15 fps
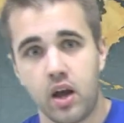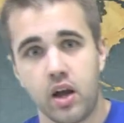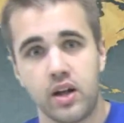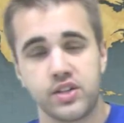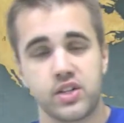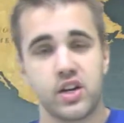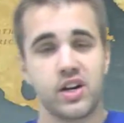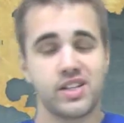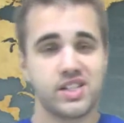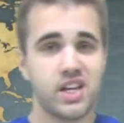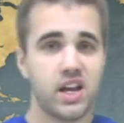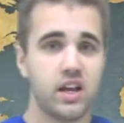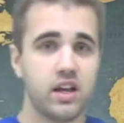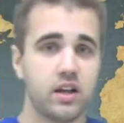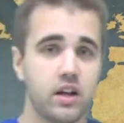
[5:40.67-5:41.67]
It's going to
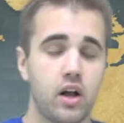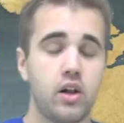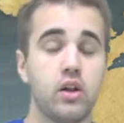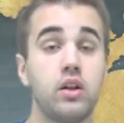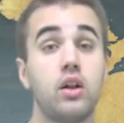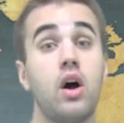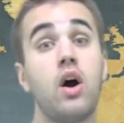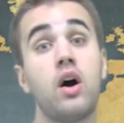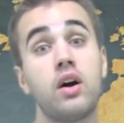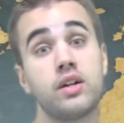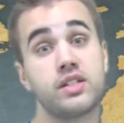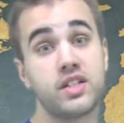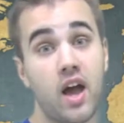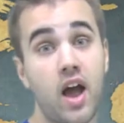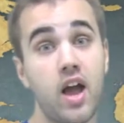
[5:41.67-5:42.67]
take a
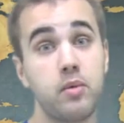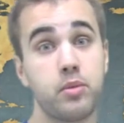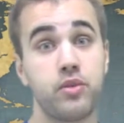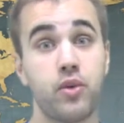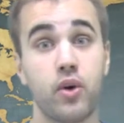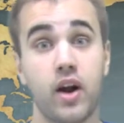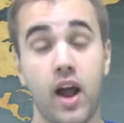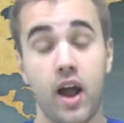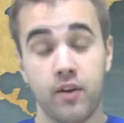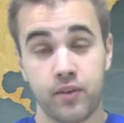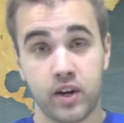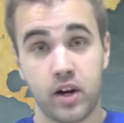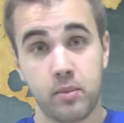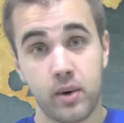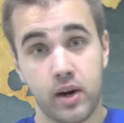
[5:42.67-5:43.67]
long time before
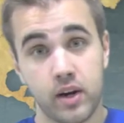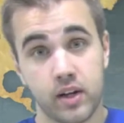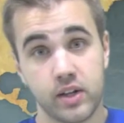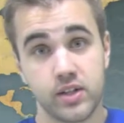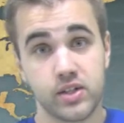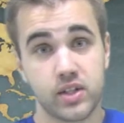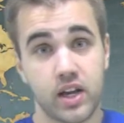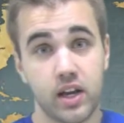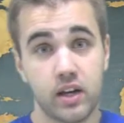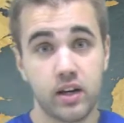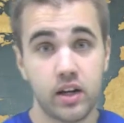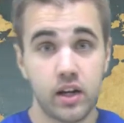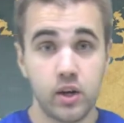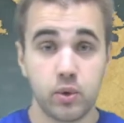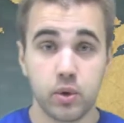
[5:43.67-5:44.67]
African Americans
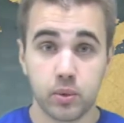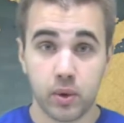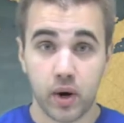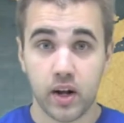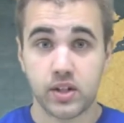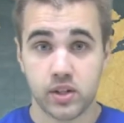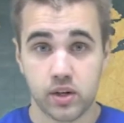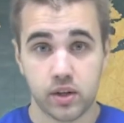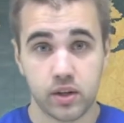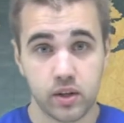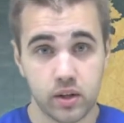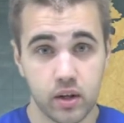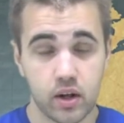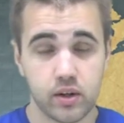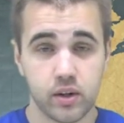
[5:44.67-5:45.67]
gain equal rights
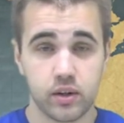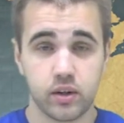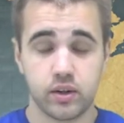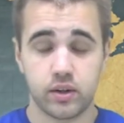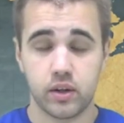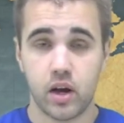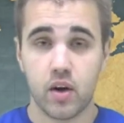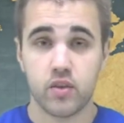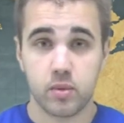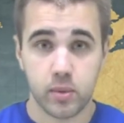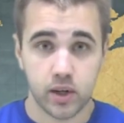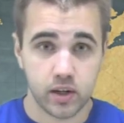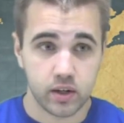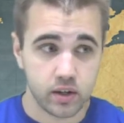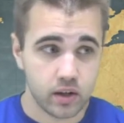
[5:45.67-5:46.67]
under the
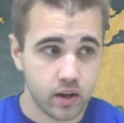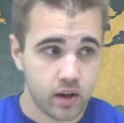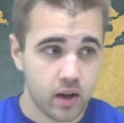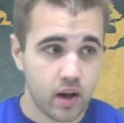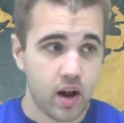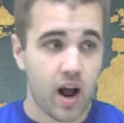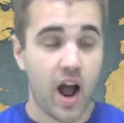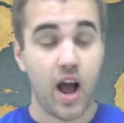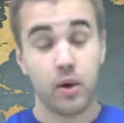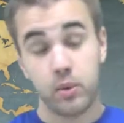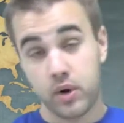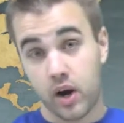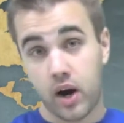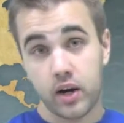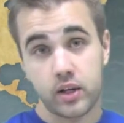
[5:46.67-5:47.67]
government. I
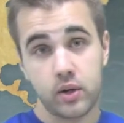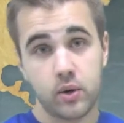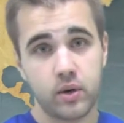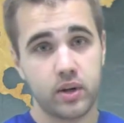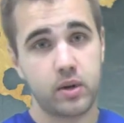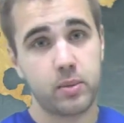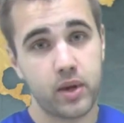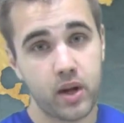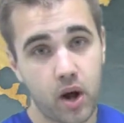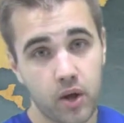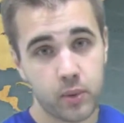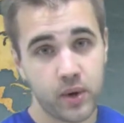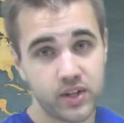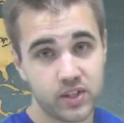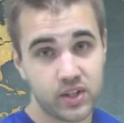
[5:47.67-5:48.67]
would argue it could be all
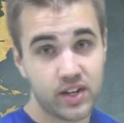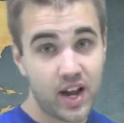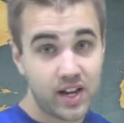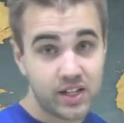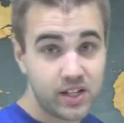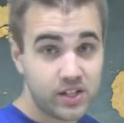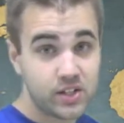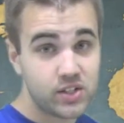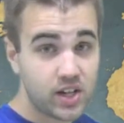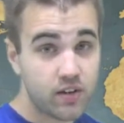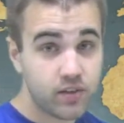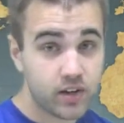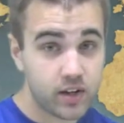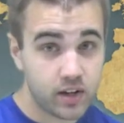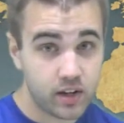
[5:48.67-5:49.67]
the way until
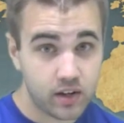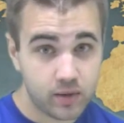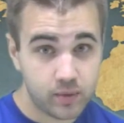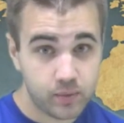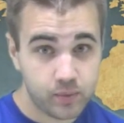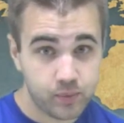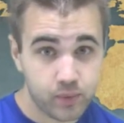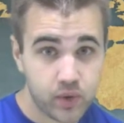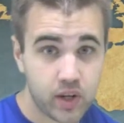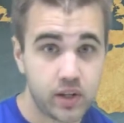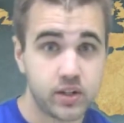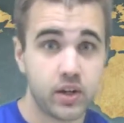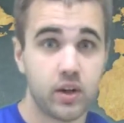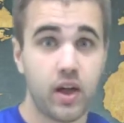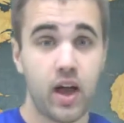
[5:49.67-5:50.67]
1970,
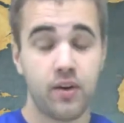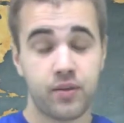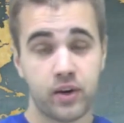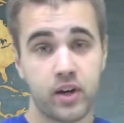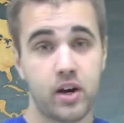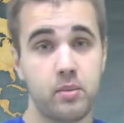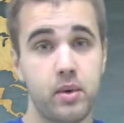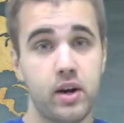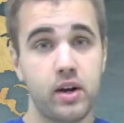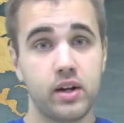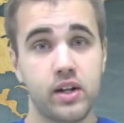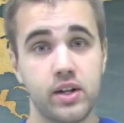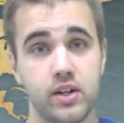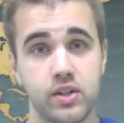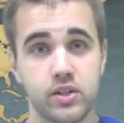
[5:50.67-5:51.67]
until African
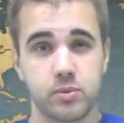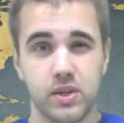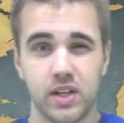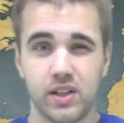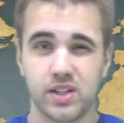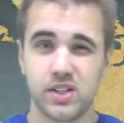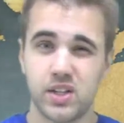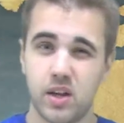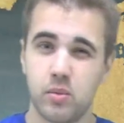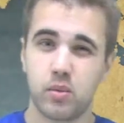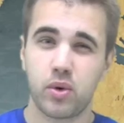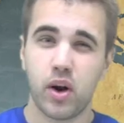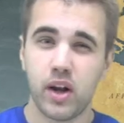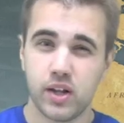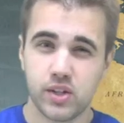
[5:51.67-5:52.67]
Americans obtain the same
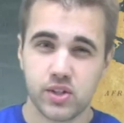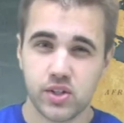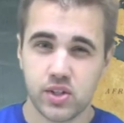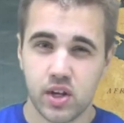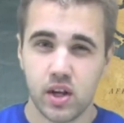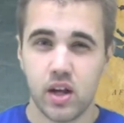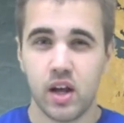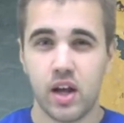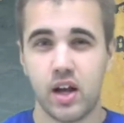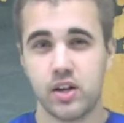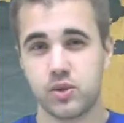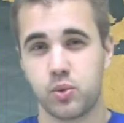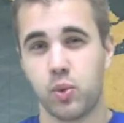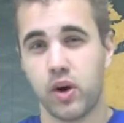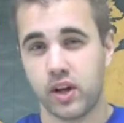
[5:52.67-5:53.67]
rights
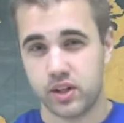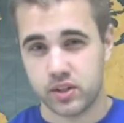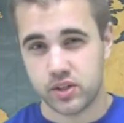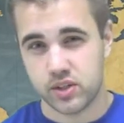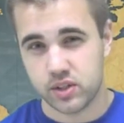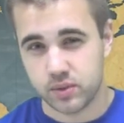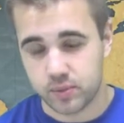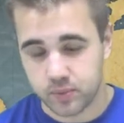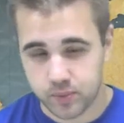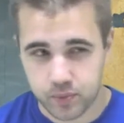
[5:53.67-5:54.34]
as whites.